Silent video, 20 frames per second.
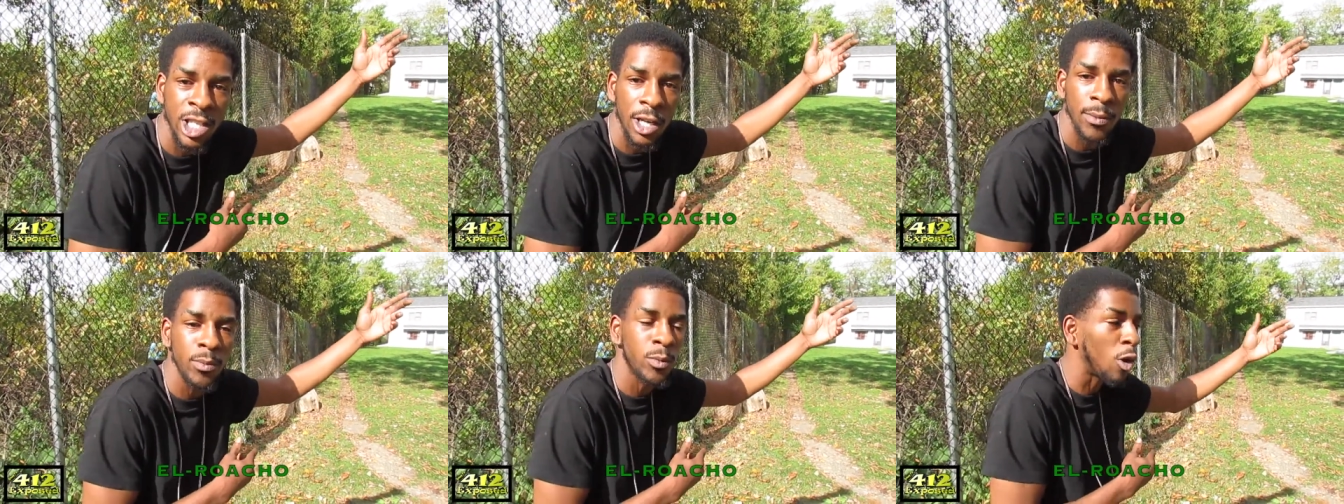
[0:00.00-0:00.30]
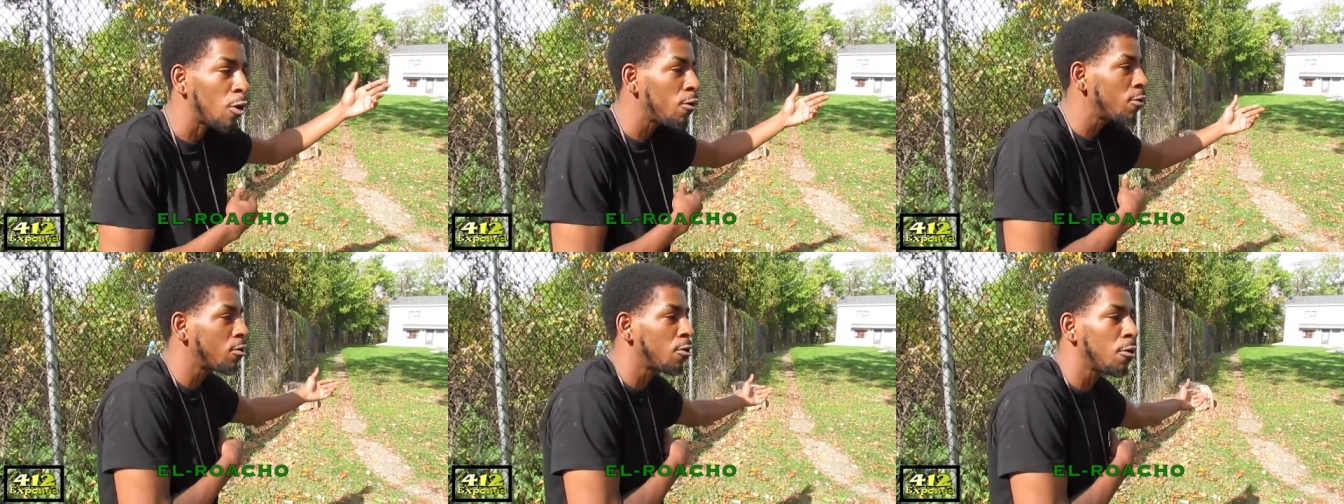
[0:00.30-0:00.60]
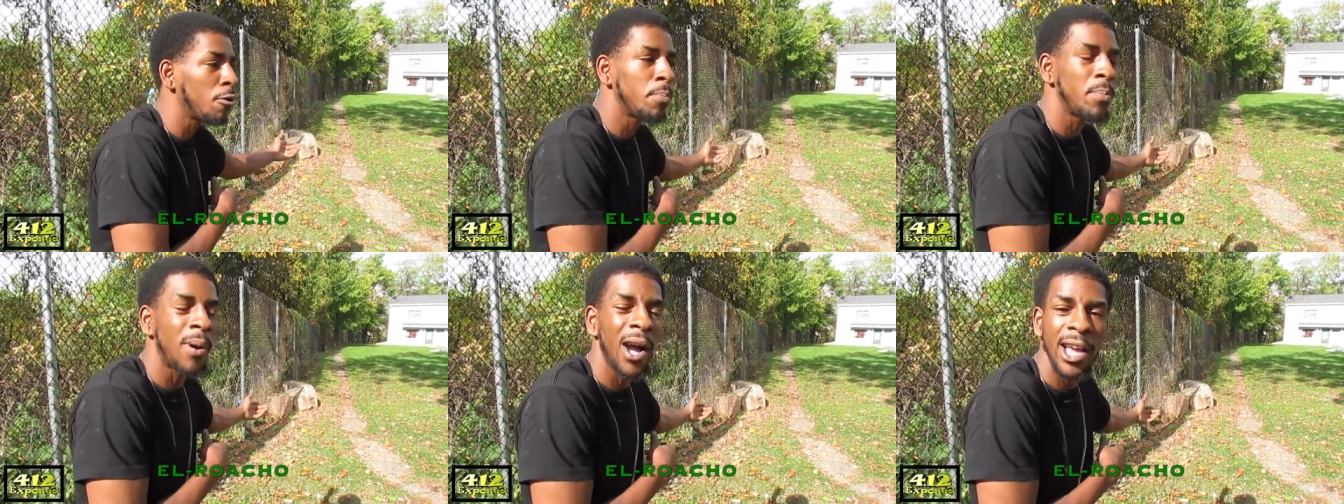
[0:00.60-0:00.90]
up. Don't
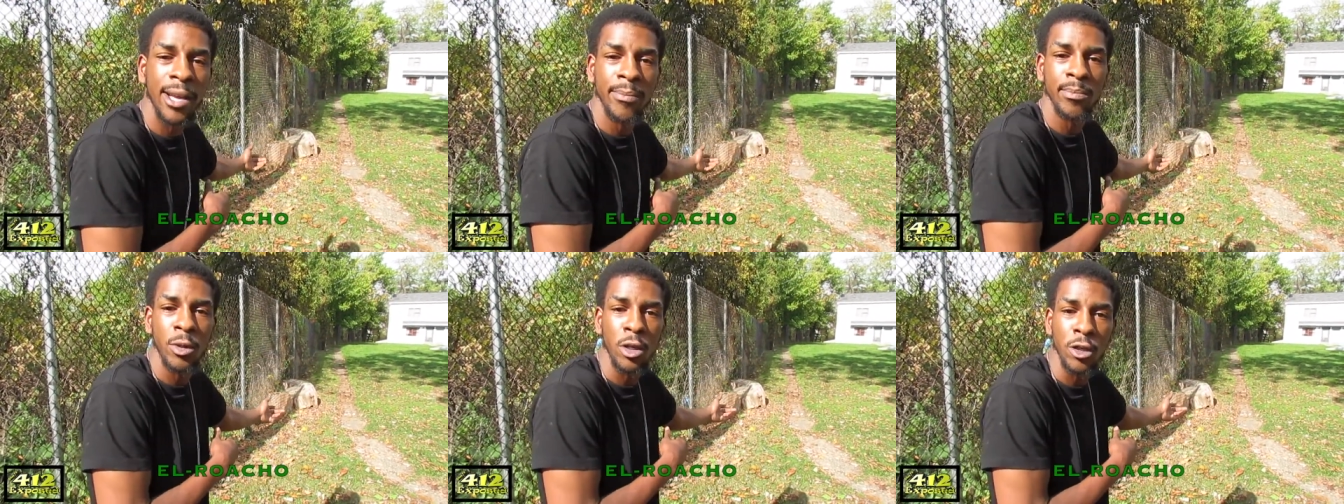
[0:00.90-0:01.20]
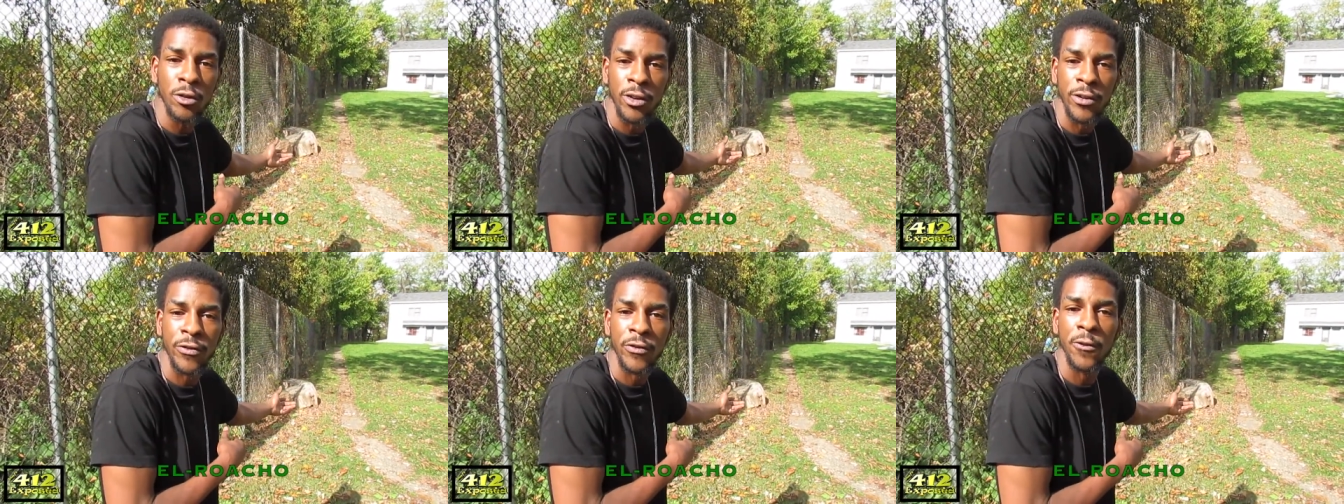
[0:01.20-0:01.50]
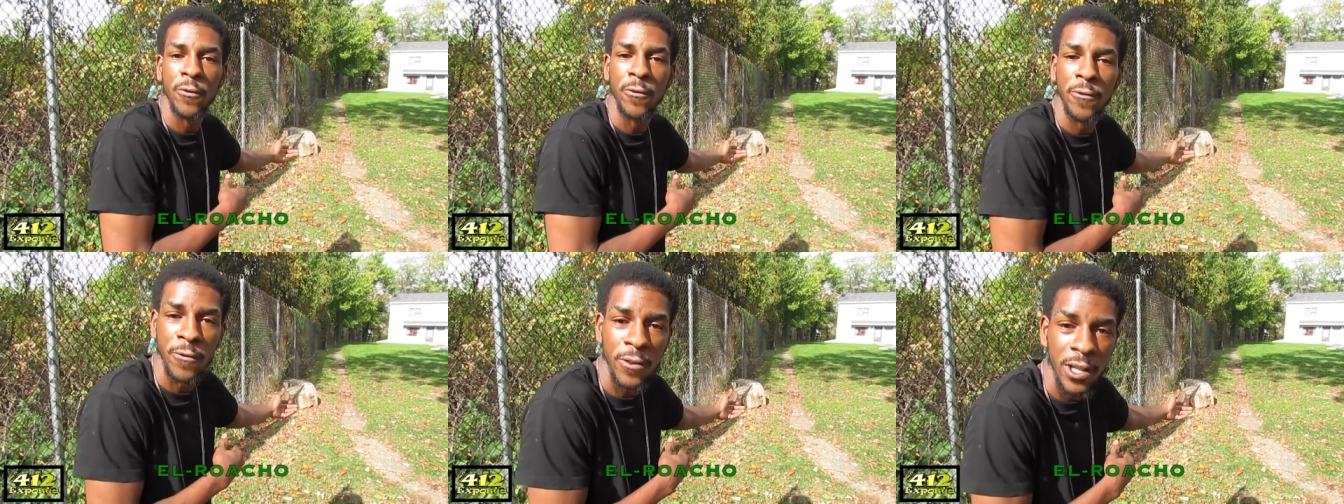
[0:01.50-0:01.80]
nobody move. If
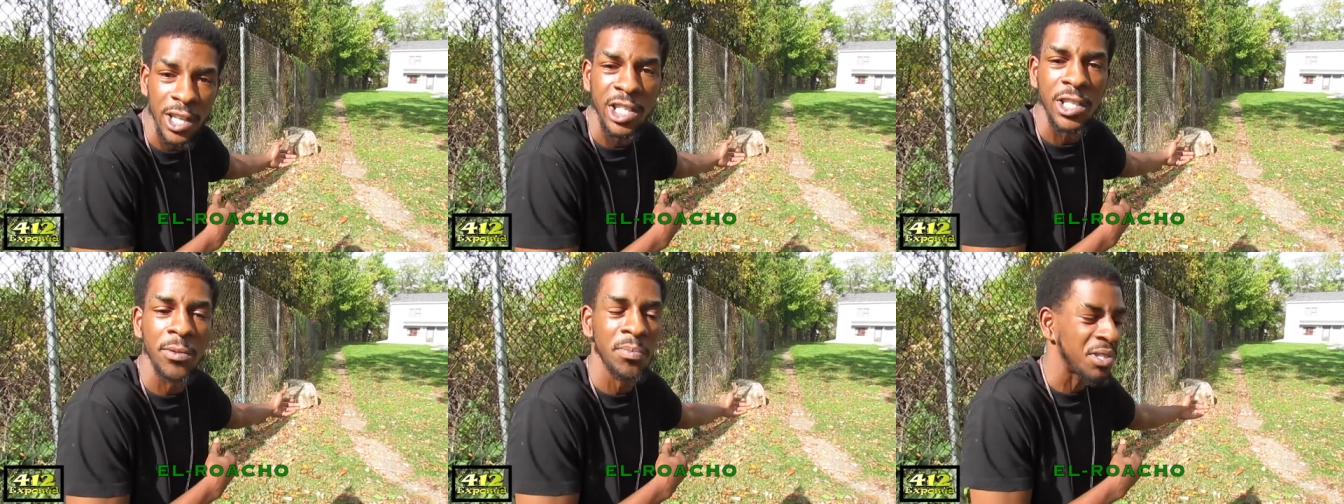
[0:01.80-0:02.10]
you flinch,